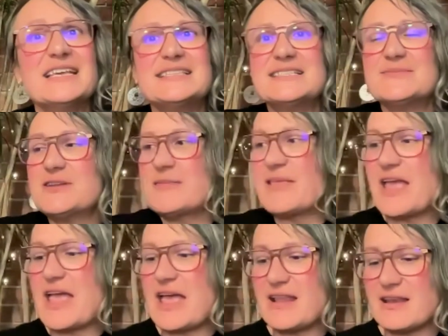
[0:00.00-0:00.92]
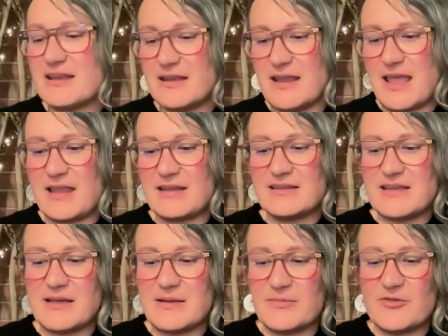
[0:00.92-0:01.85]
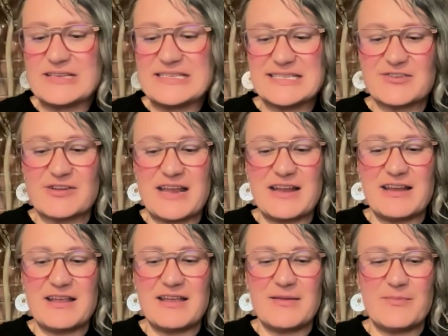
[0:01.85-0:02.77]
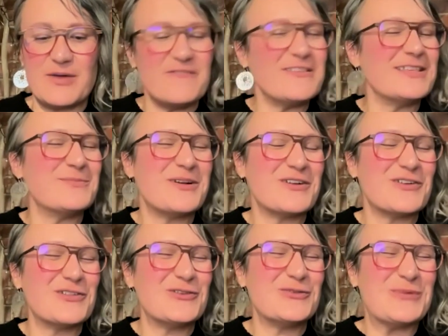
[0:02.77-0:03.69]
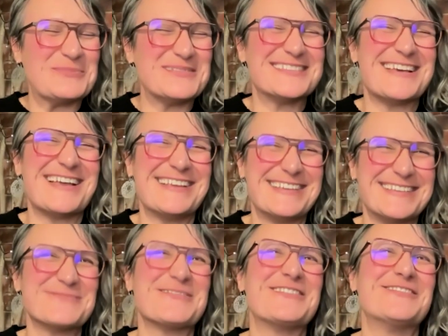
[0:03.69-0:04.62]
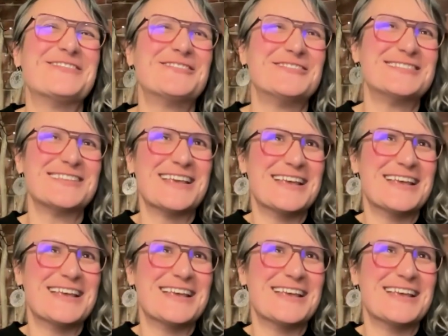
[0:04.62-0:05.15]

it's put up there, and Chris has created a biophilic bungalow website as well, who's